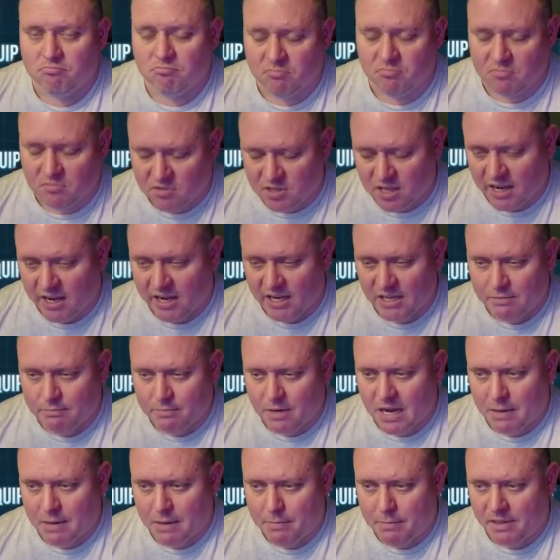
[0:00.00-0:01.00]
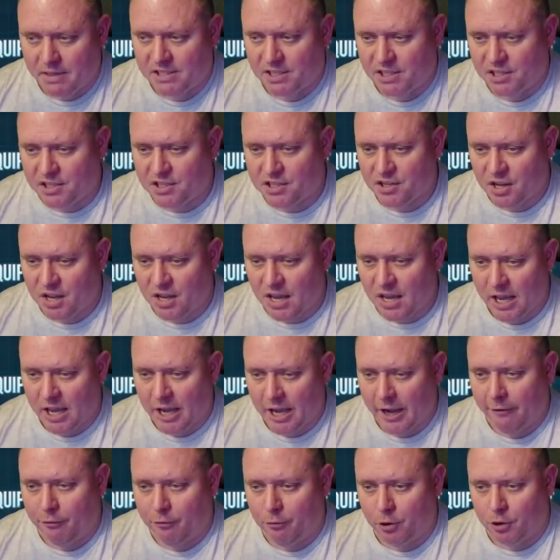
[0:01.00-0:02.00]
That is my message to
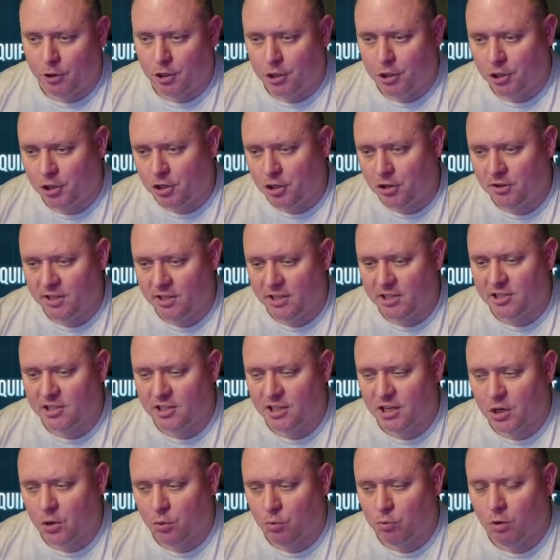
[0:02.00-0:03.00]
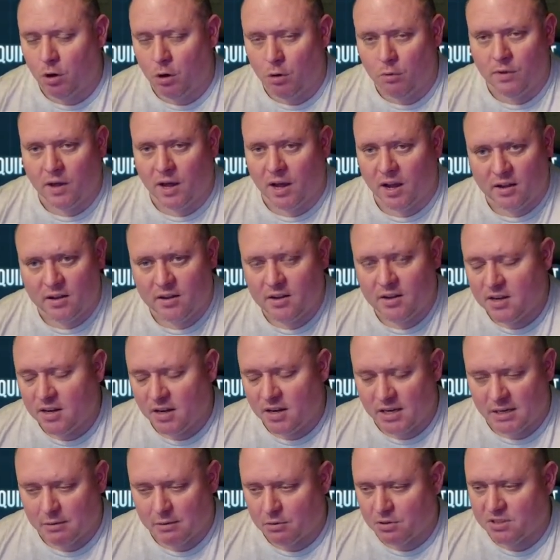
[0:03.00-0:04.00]
everyone. You can literally quote that.
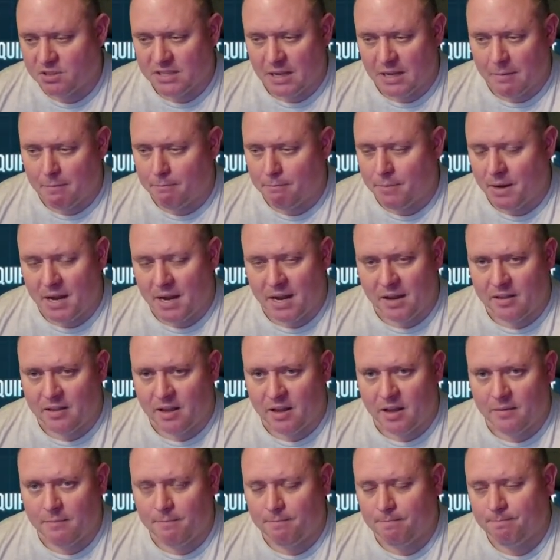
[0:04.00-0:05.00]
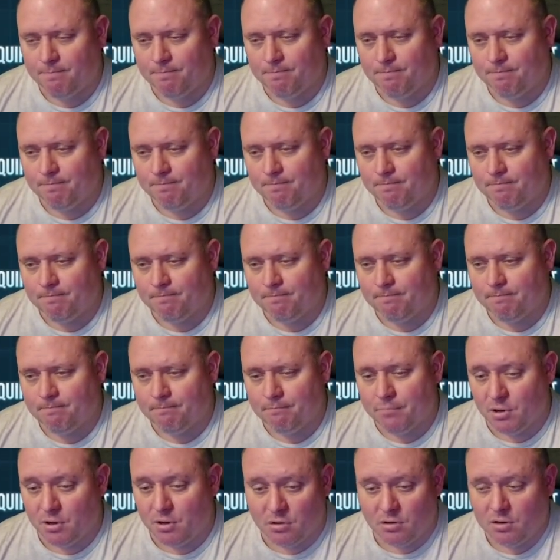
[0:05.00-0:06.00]
And I will stand by that.
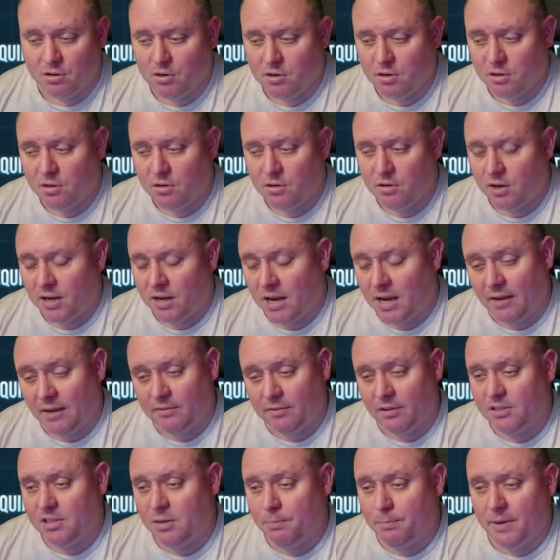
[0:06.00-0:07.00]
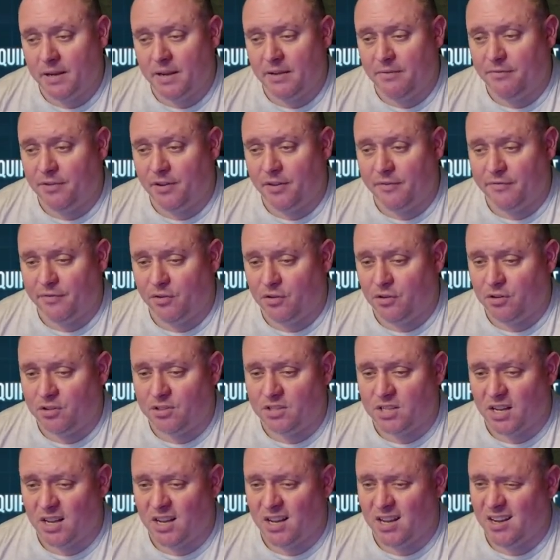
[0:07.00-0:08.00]
But I'm literally bidding for the
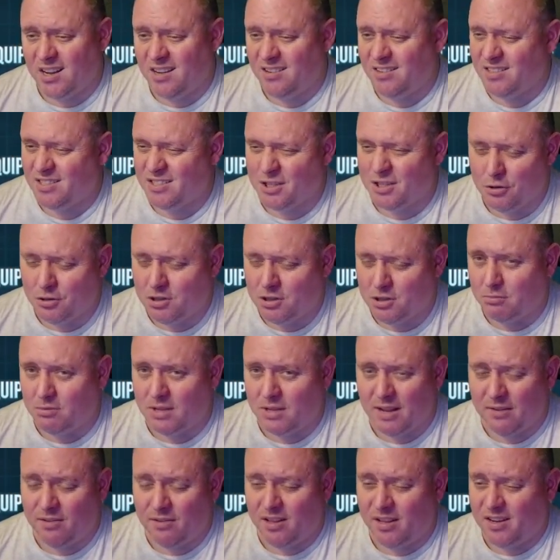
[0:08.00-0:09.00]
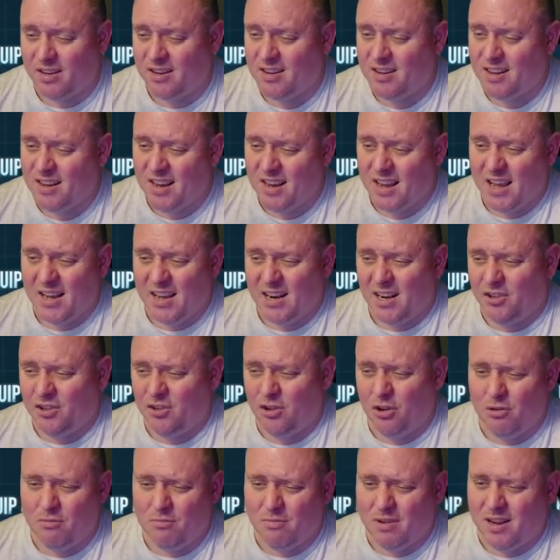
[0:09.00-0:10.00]
4-star to do some leveling. And I
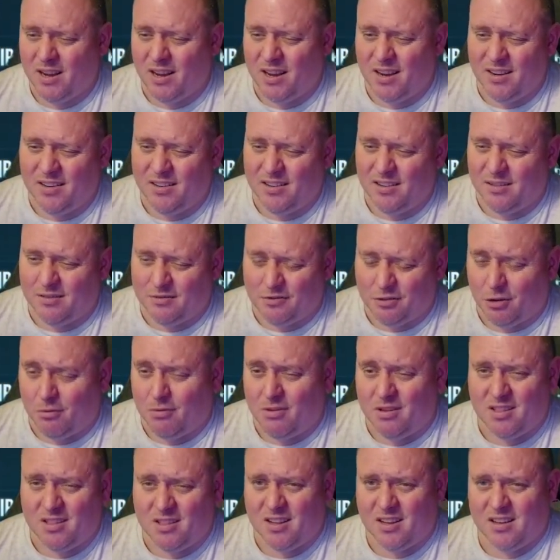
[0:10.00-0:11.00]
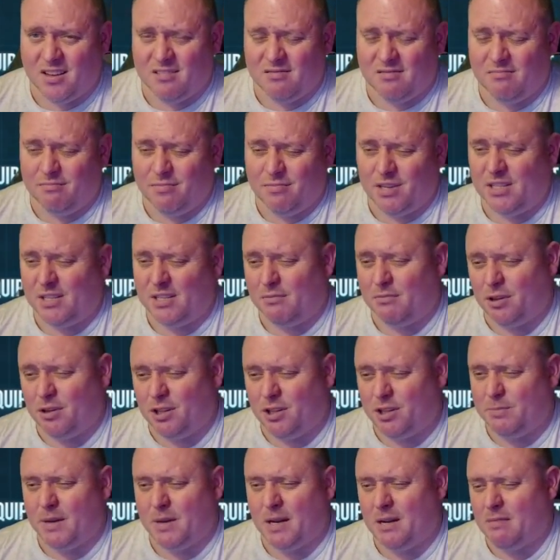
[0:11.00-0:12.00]
don't mind doing that because I'm going to
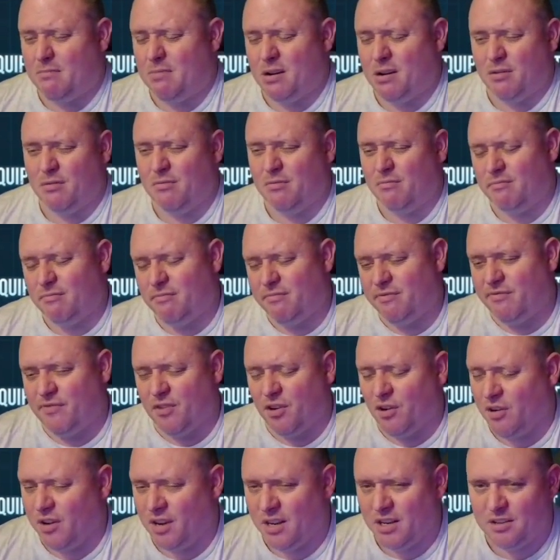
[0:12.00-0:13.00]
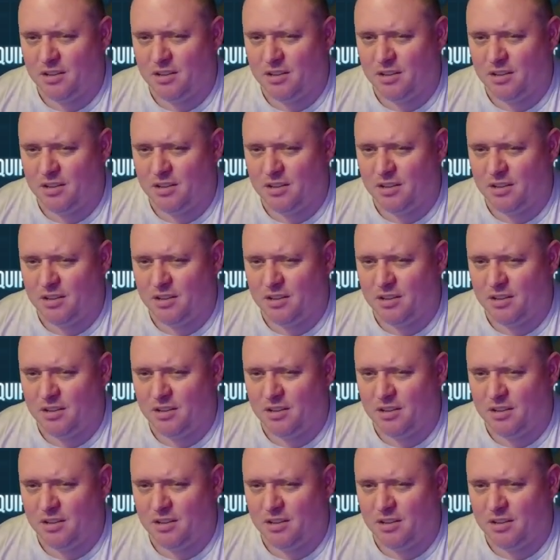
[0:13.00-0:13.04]
spend about $40